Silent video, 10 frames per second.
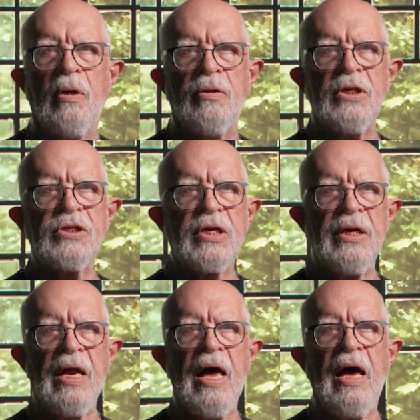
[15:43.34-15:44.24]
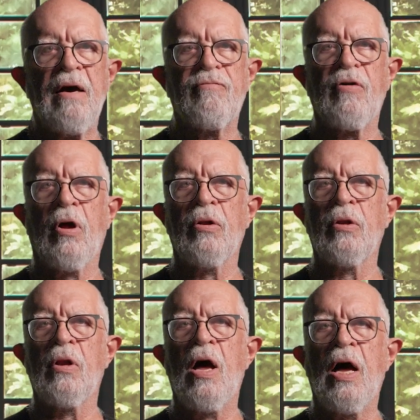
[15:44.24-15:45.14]
This can have a
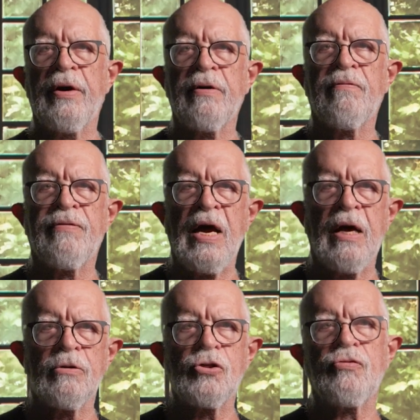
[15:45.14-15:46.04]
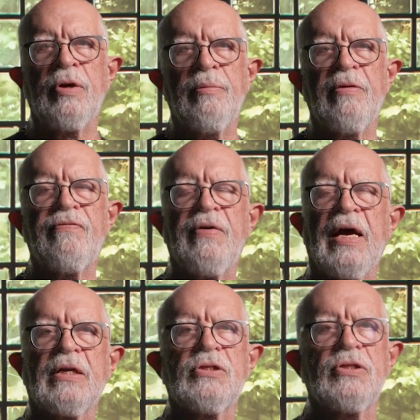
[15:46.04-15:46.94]
lot of downstream
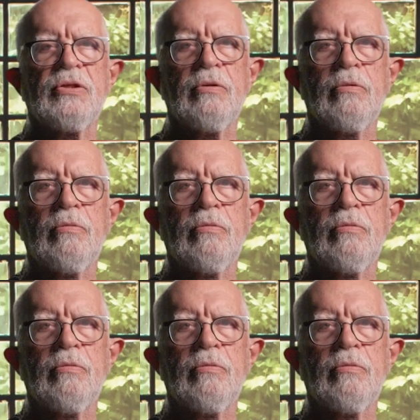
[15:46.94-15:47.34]
effects.